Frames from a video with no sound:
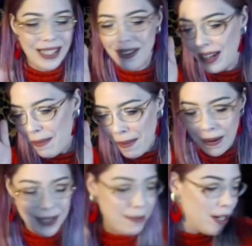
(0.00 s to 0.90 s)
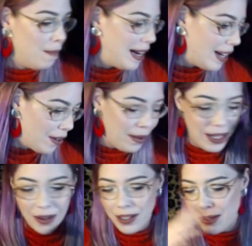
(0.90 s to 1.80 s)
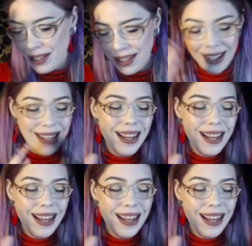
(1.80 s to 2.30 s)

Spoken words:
So I'll get my part-time job back. I'll quit and go to Switch.